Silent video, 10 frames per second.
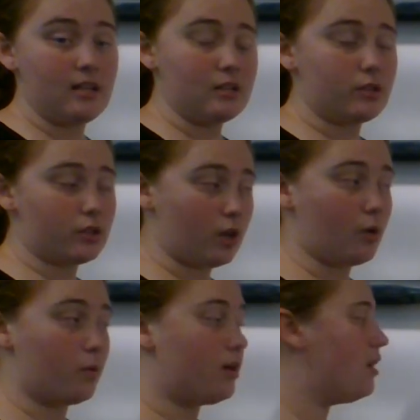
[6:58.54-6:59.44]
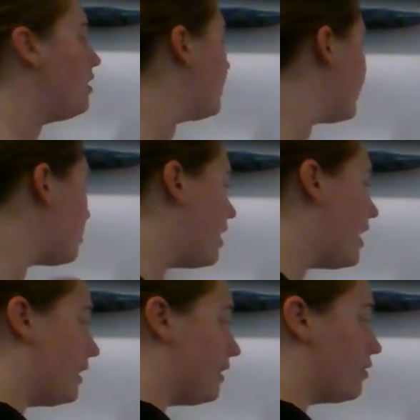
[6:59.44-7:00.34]
So let's go ahead
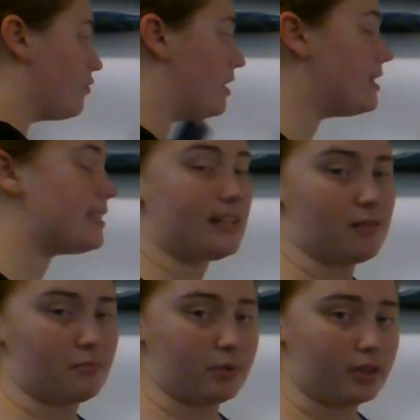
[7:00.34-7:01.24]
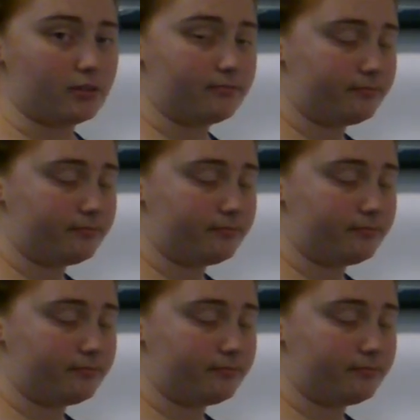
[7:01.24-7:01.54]
and erase that number.